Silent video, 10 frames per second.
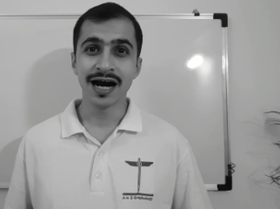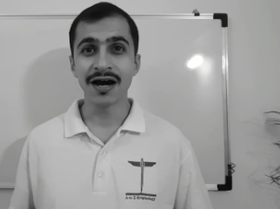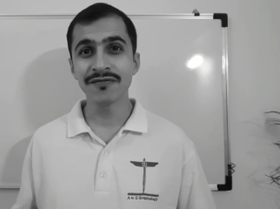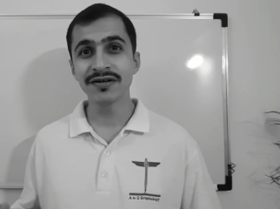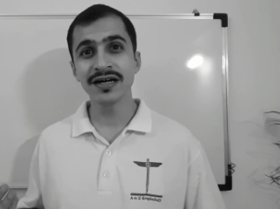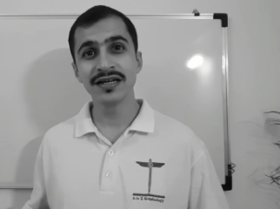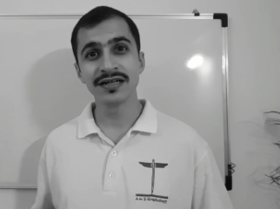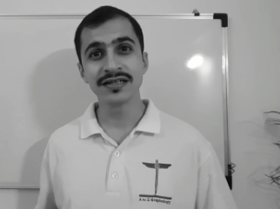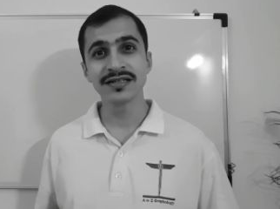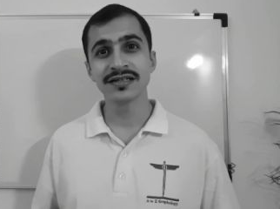After I
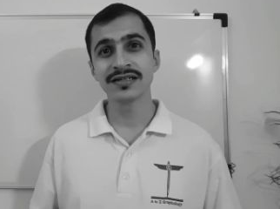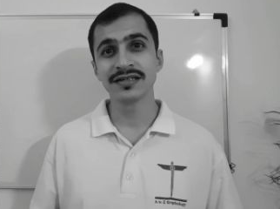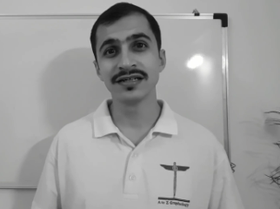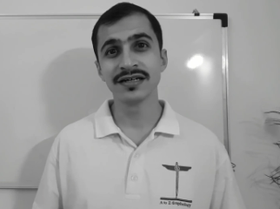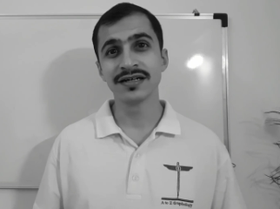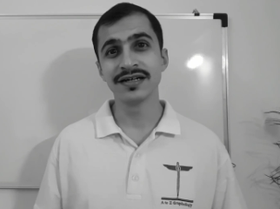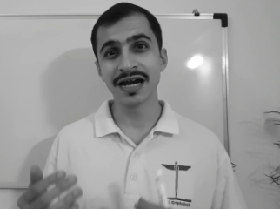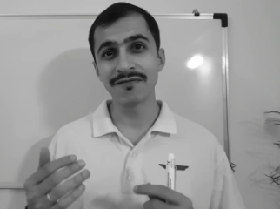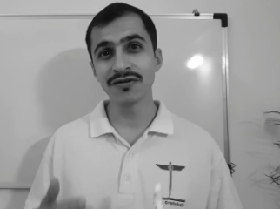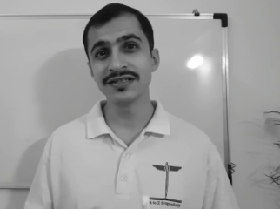learned the
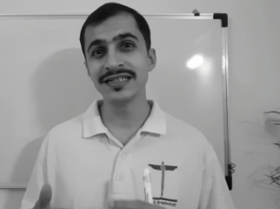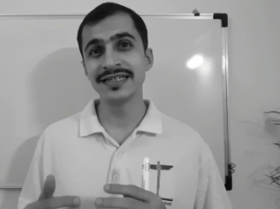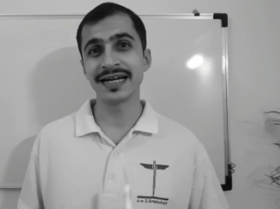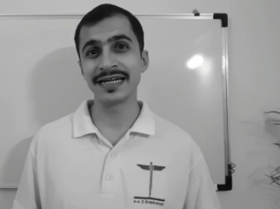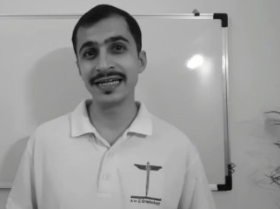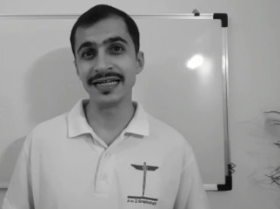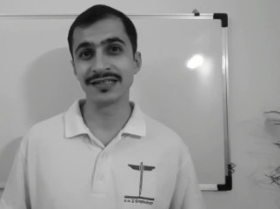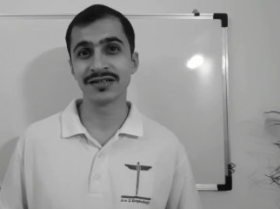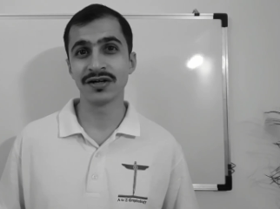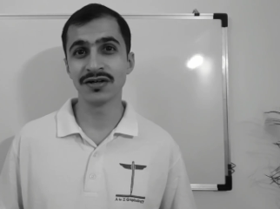graphology
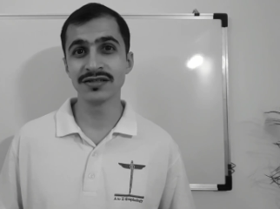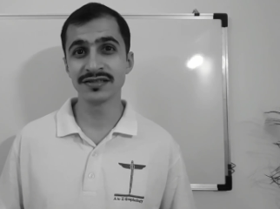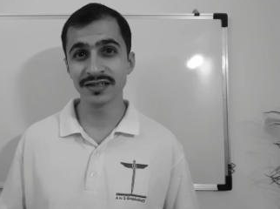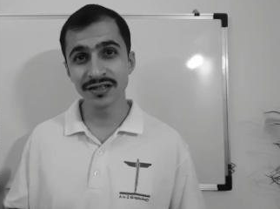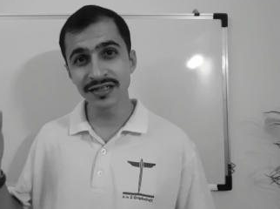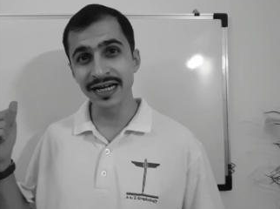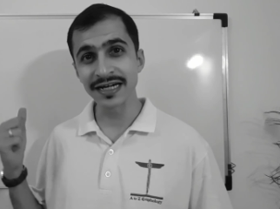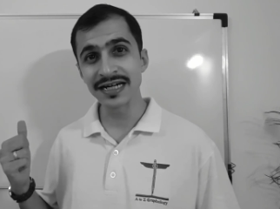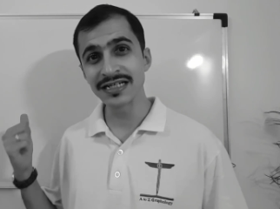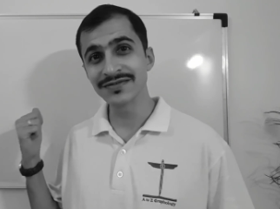techniques or certain
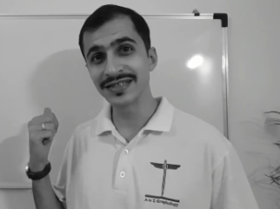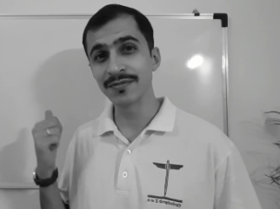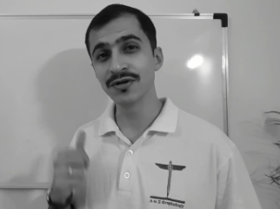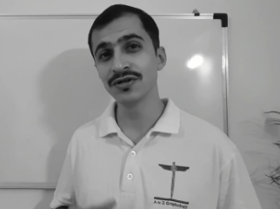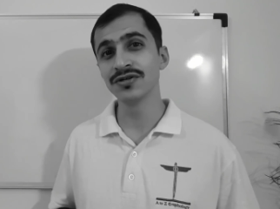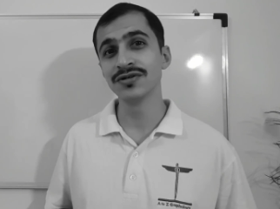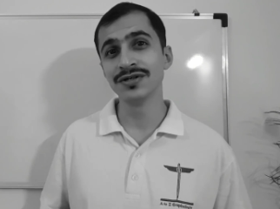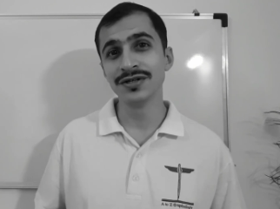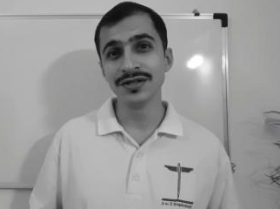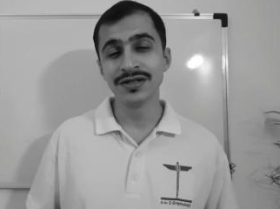techniques which I am going to
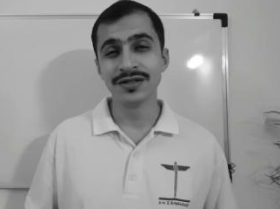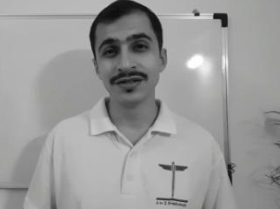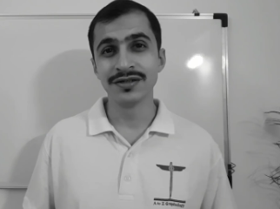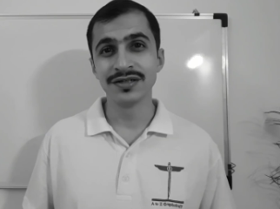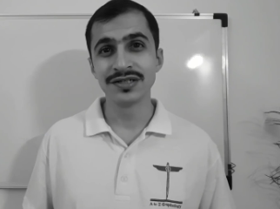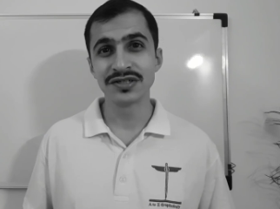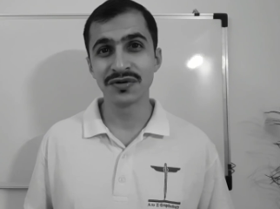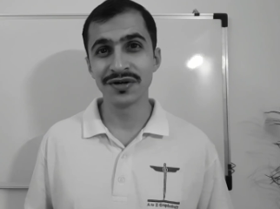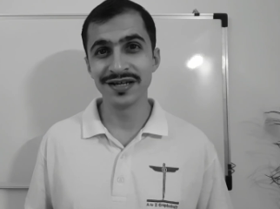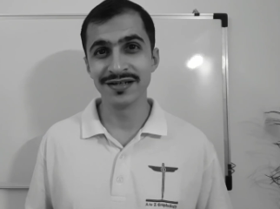
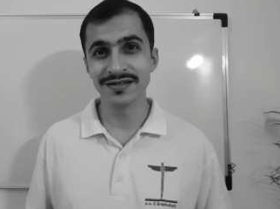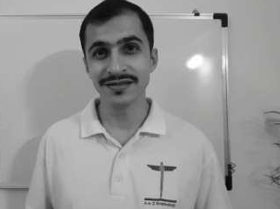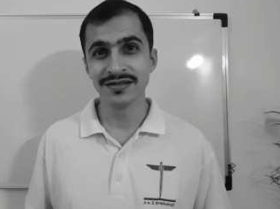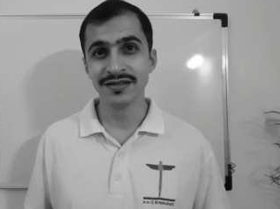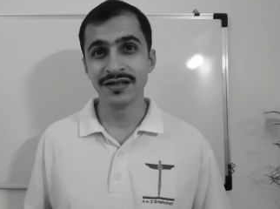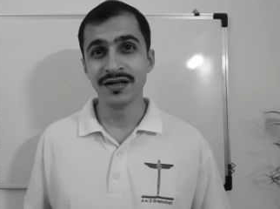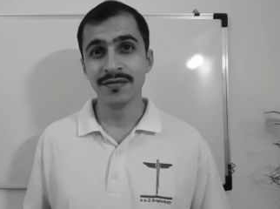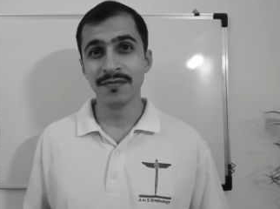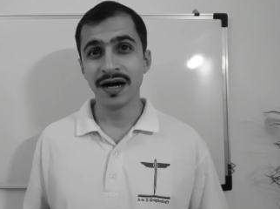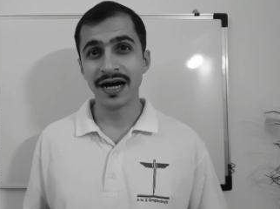show here,
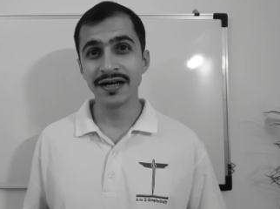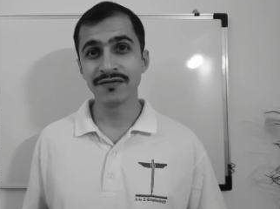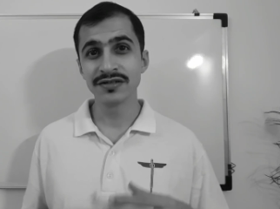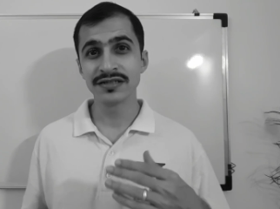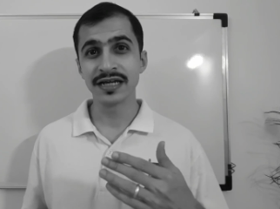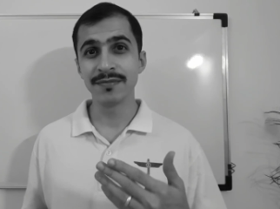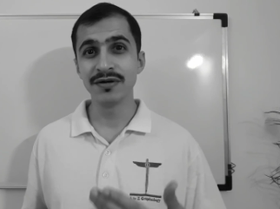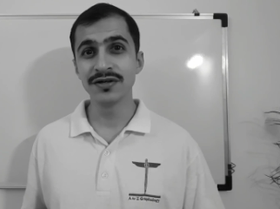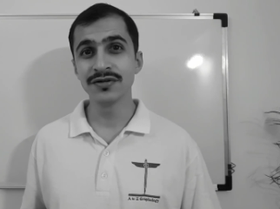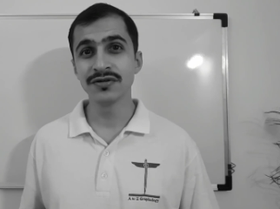I was
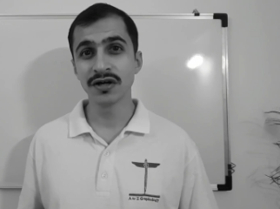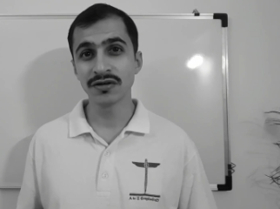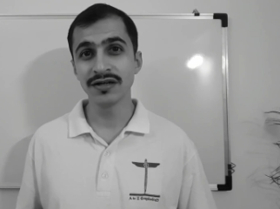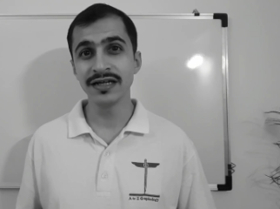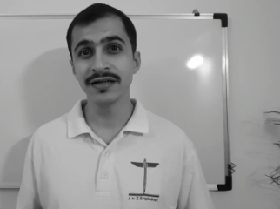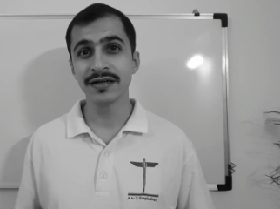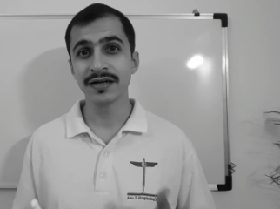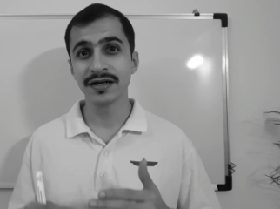able to not only